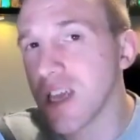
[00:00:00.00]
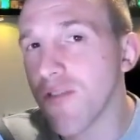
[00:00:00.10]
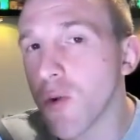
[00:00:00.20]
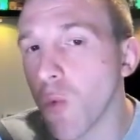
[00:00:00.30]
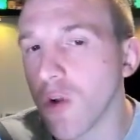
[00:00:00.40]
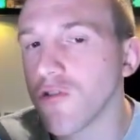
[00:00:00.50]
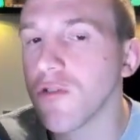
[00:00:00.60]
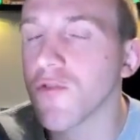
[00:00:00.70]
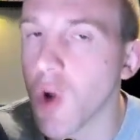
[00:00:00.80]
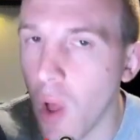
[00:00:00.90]
Even
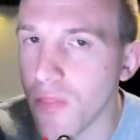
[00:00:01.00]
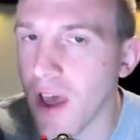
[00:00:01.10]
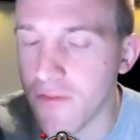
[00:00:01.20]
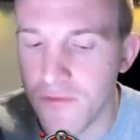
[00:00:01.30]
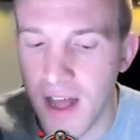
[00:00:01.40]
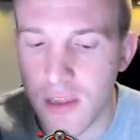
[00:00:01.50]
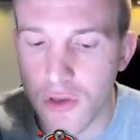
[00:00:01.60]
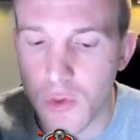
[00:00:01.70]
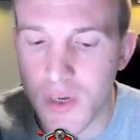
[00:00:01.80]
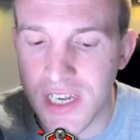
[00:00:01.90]
once you've got that
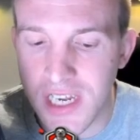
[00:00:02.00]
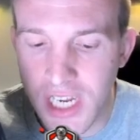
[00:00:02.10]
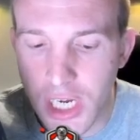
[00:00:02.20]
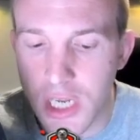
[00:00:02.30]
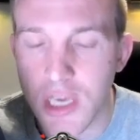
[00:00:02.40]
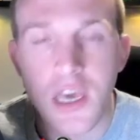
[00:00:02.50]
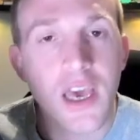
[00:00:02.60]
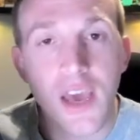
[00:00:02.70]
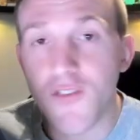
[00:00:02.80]
value initially,